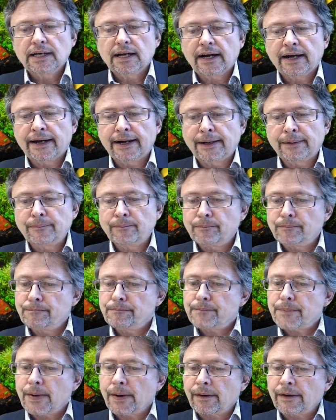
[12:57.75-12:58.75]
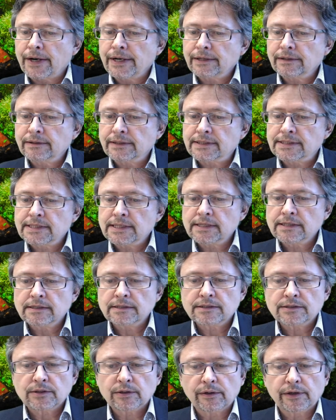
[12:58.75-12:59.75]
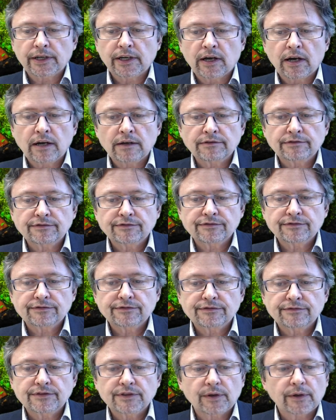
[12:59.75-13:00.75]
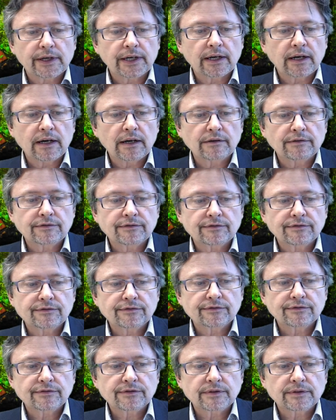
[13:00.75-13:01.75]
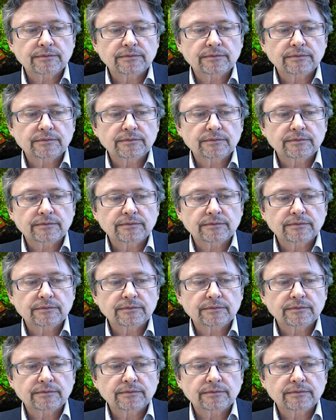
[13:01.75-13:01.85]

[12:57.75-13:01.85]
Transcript: Um, all right, let's see. It's going off, going off,